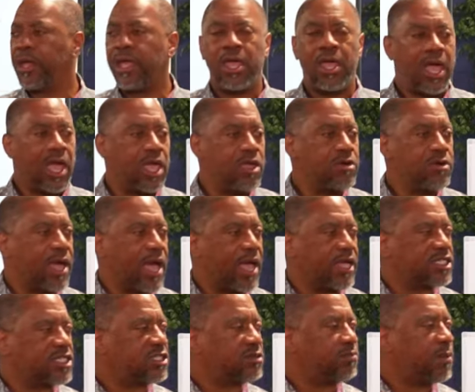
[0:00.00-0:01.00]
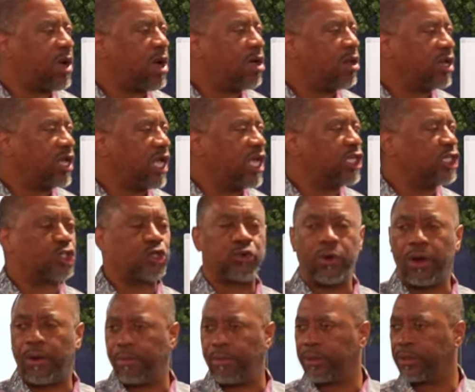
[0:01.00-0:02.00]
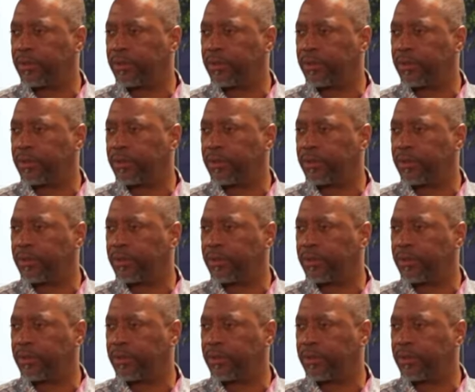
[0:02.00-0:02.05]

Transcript: and you got smaller and trimmer?